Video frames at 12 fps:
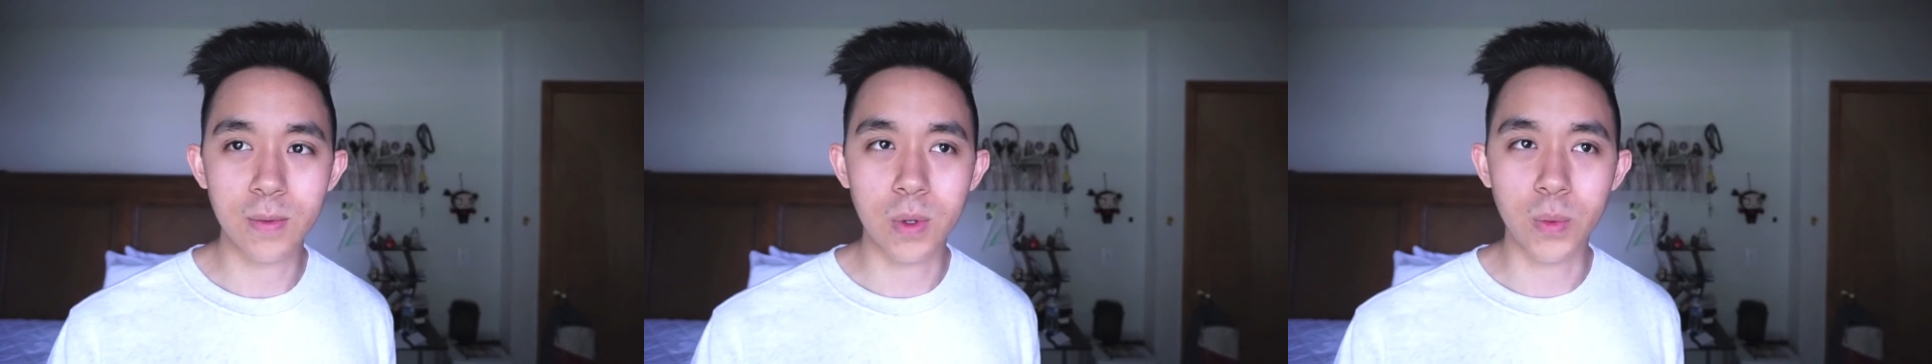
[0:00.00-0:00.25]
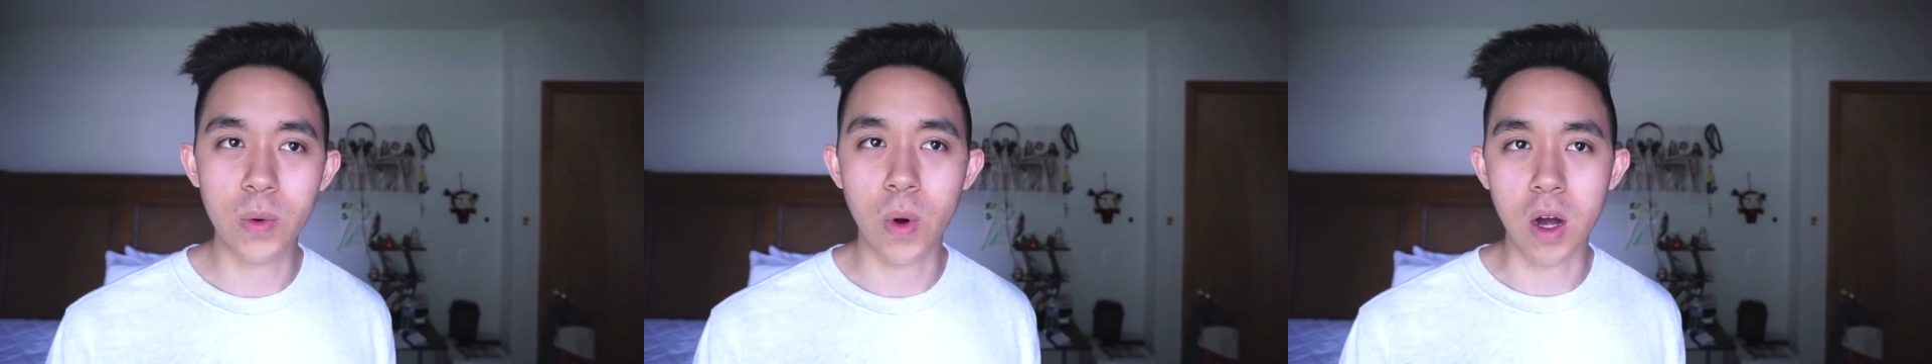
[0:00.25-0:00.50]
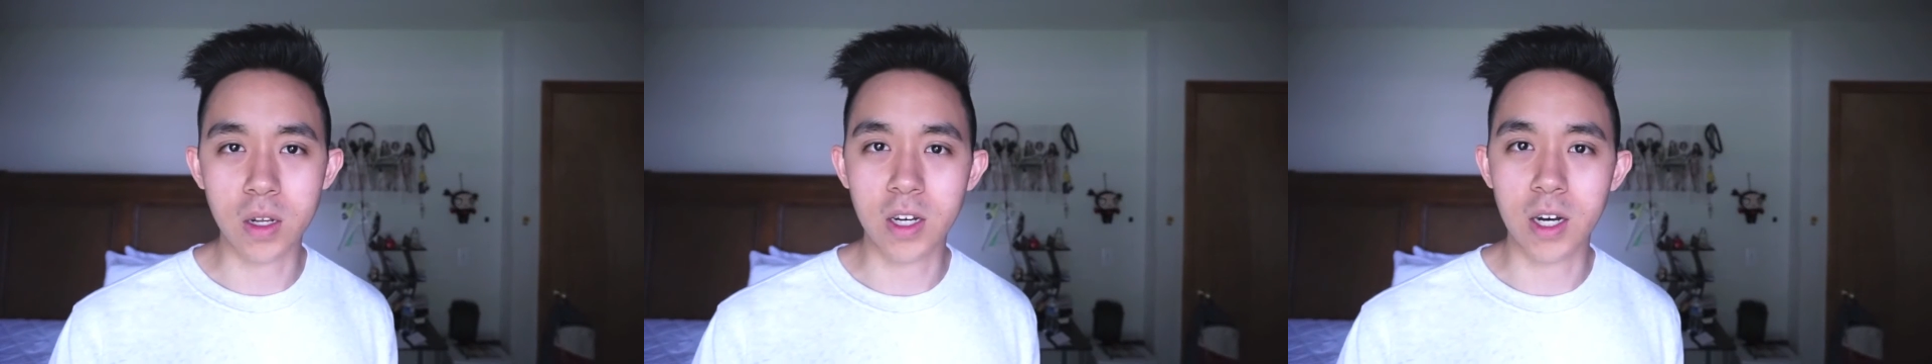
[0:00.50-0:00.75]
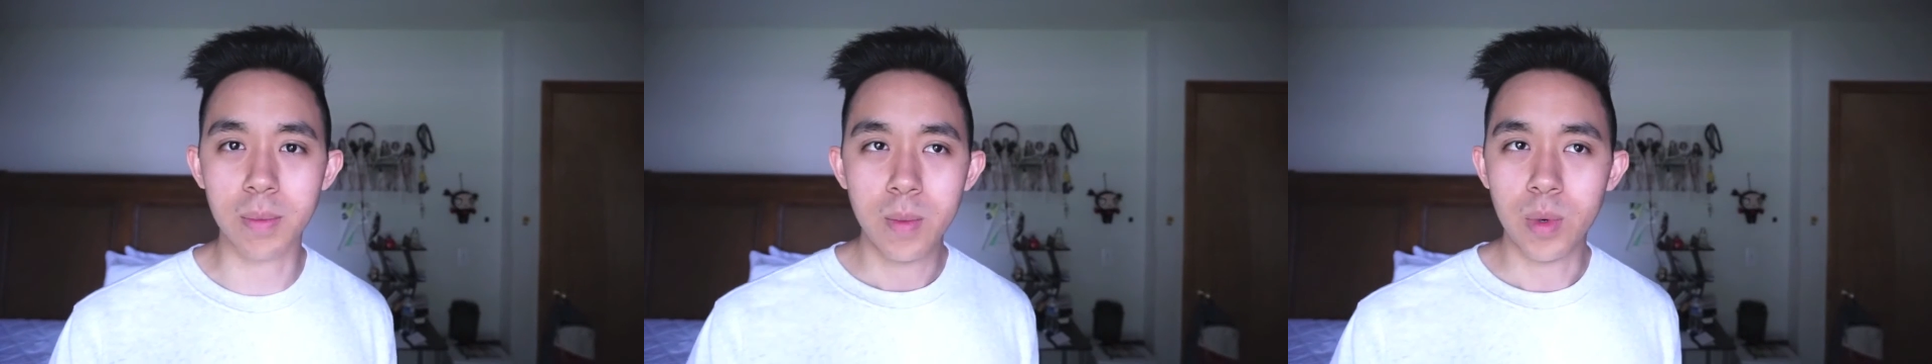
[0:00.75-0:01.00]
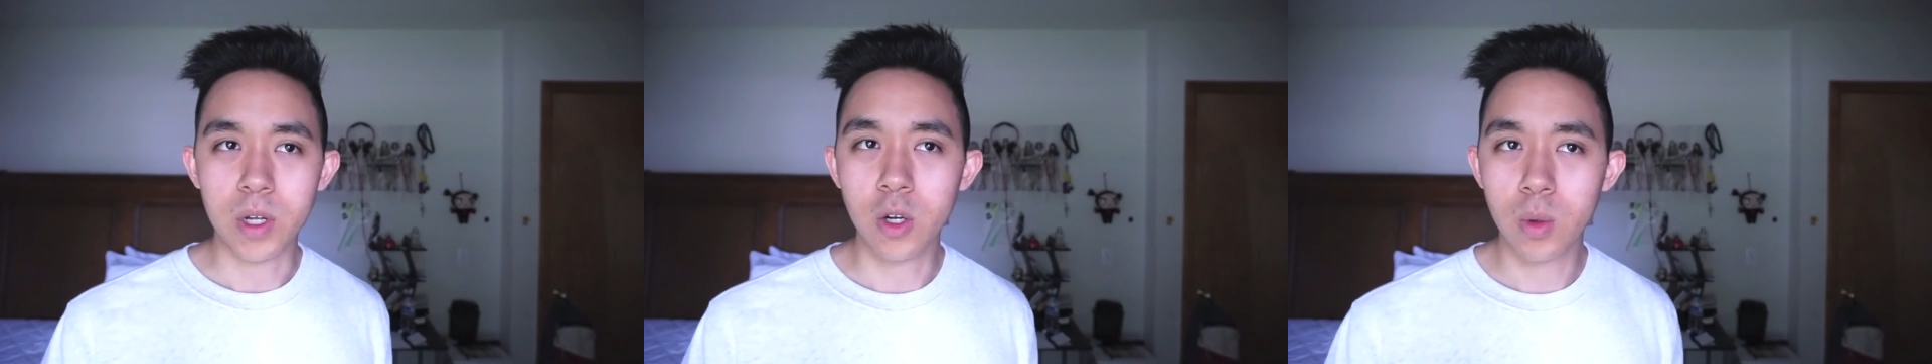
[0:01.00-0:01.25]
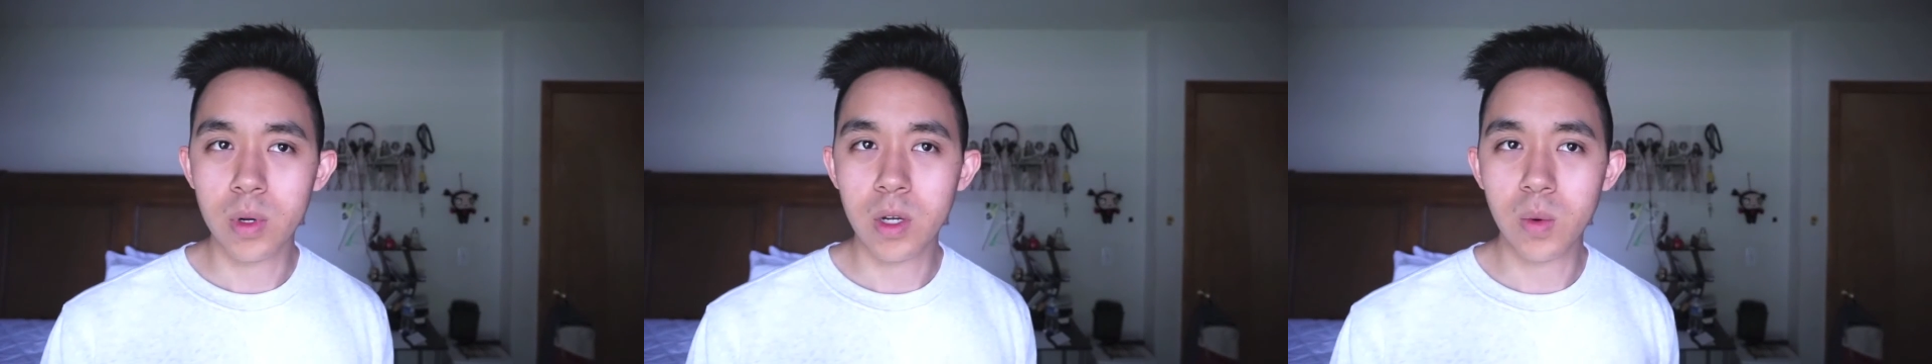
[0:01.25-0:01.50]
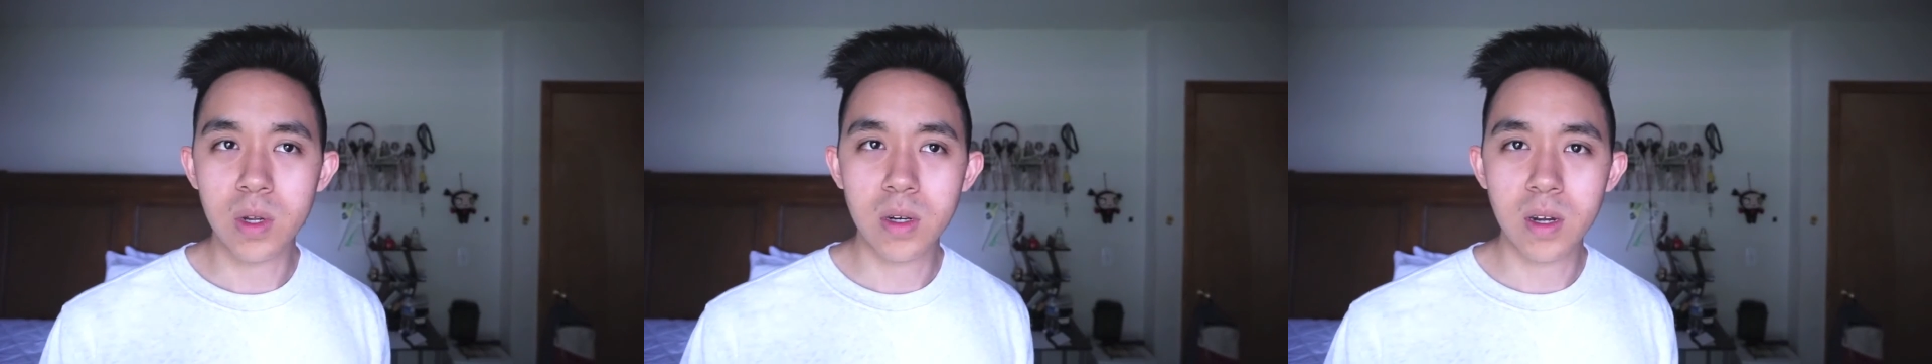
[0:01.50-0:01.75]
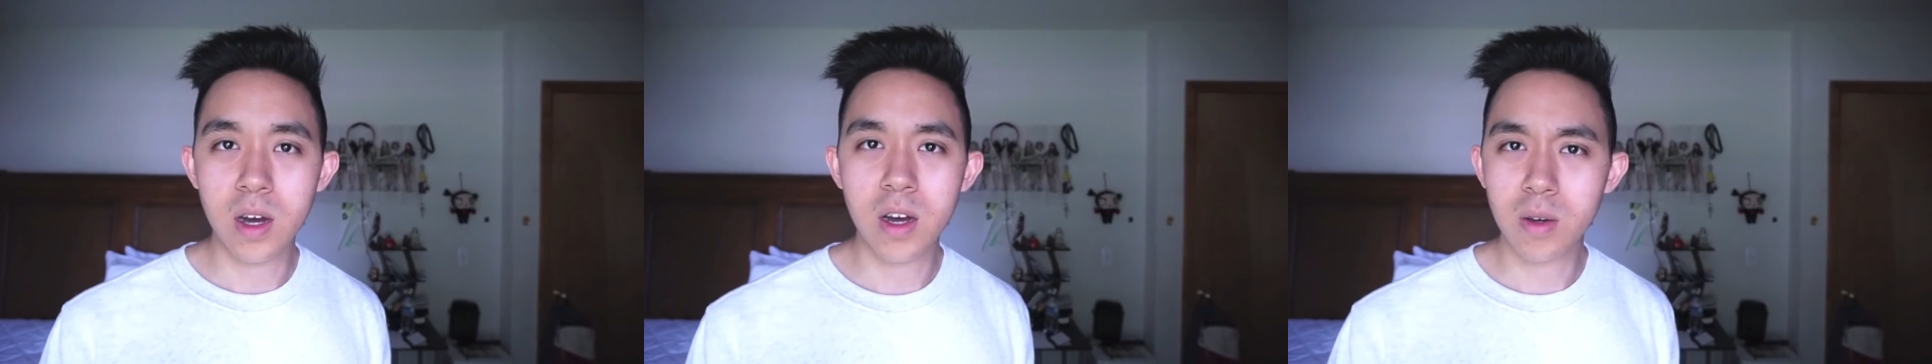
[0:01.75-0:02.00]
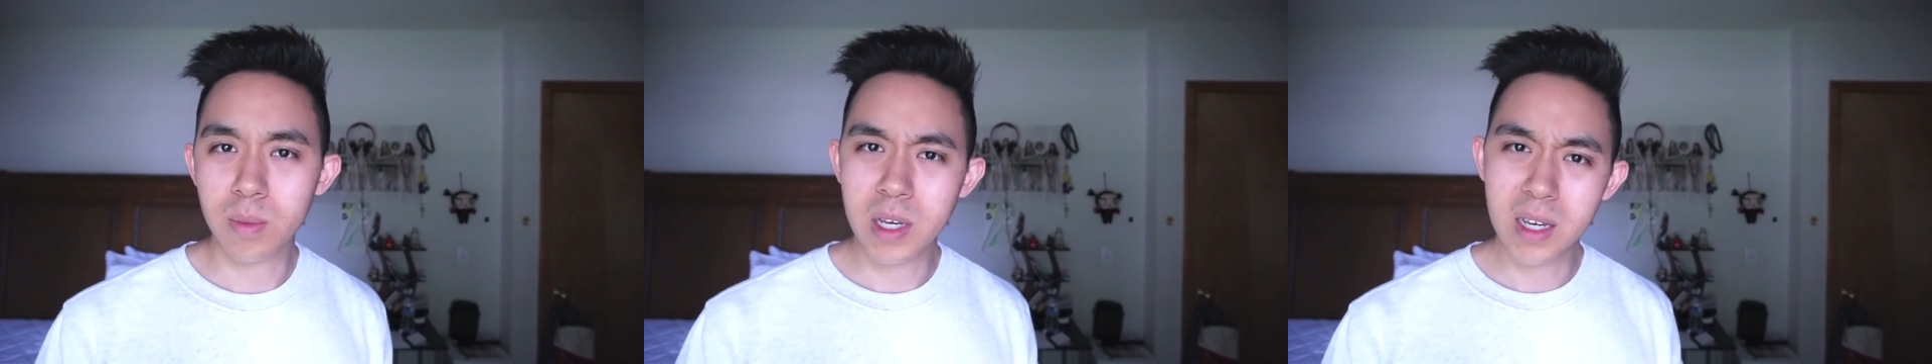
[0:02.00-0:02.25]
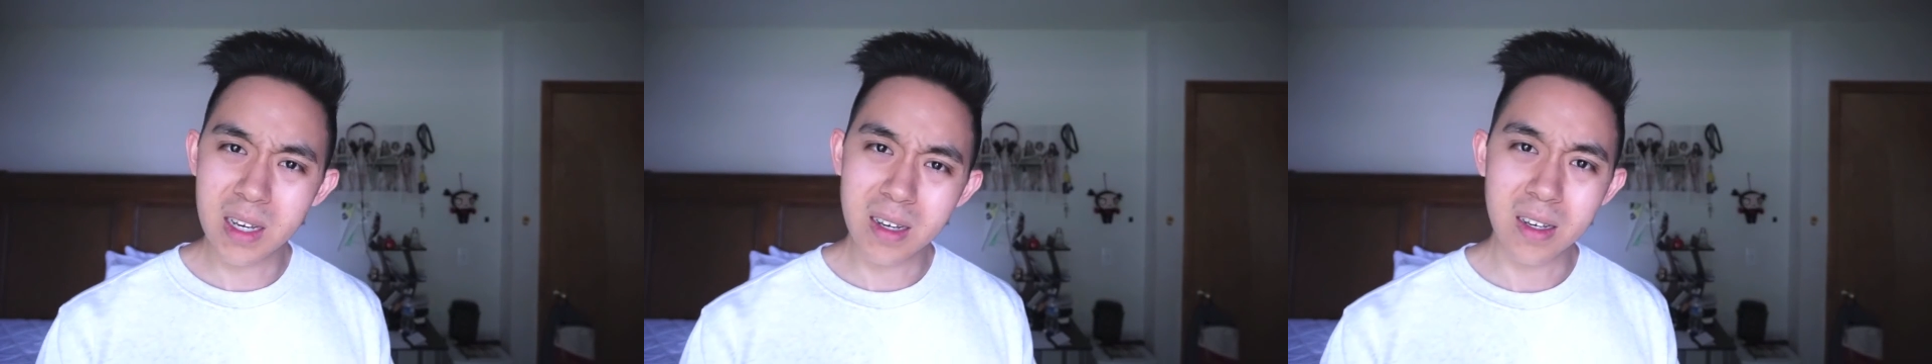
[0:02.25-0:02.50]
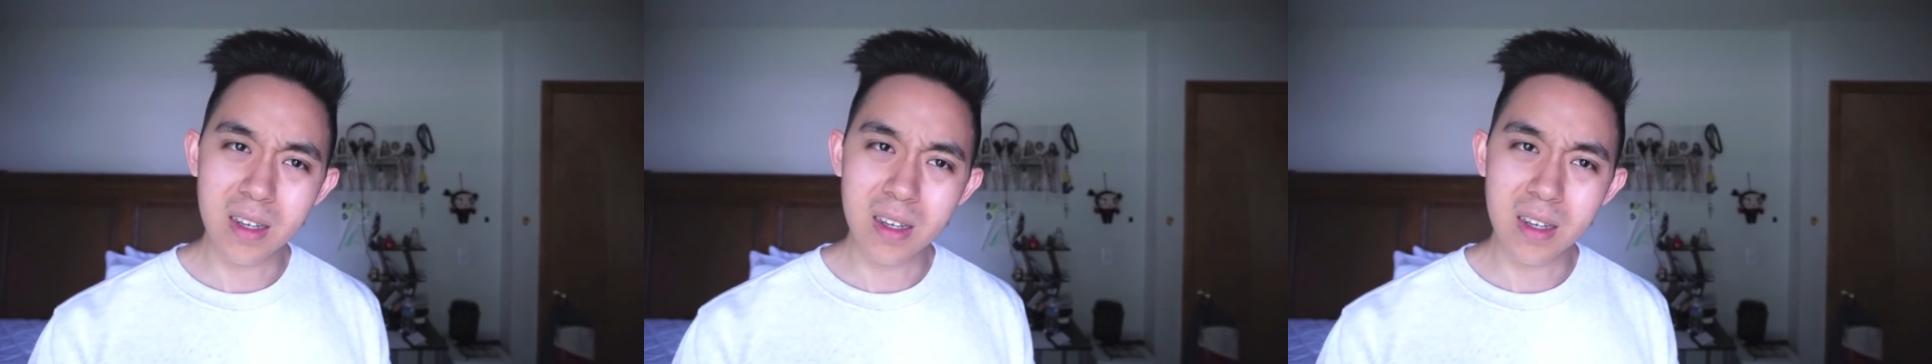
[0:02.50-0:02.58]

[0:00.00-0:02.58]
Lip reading: when we walked up, but nobody wanted to hug me.